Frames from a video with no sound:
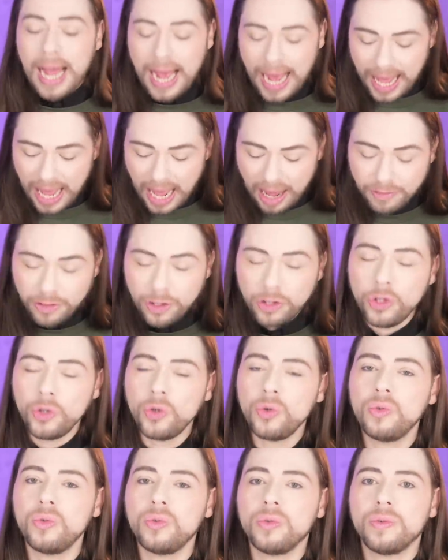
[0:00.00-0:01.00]
I have the
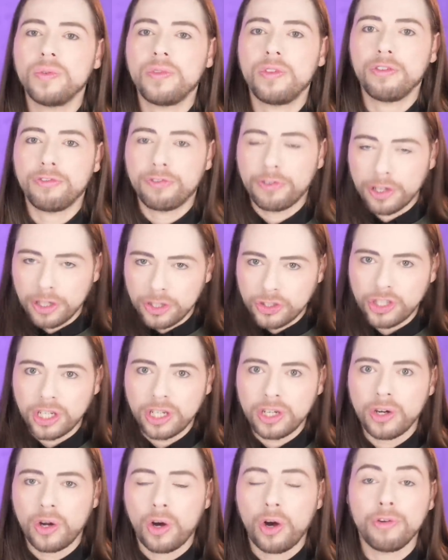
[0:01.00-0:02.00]
new
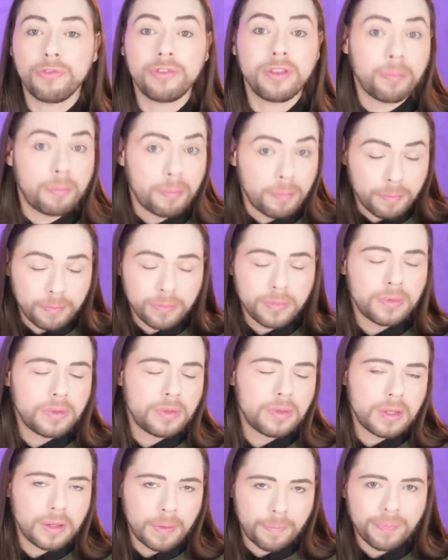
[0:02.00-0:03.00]
version of the,
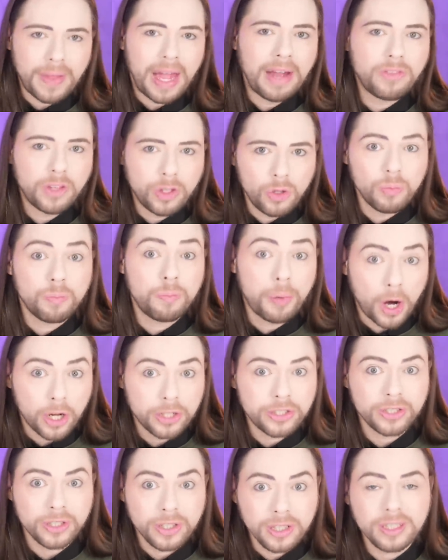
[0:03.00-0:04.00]
I have the new
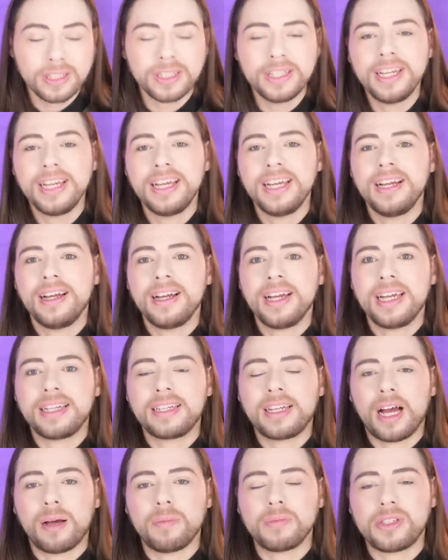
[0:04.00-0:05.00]
bottle.
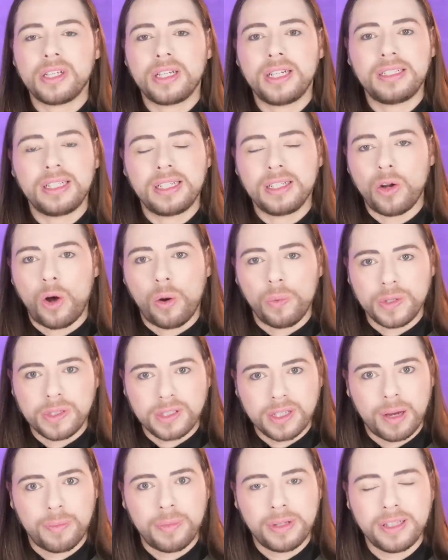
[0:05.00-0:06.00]
It comes in, it didn't
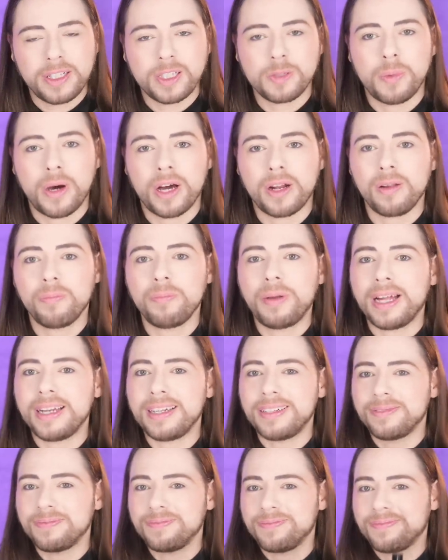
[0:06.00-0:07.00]
always come in this bottle, but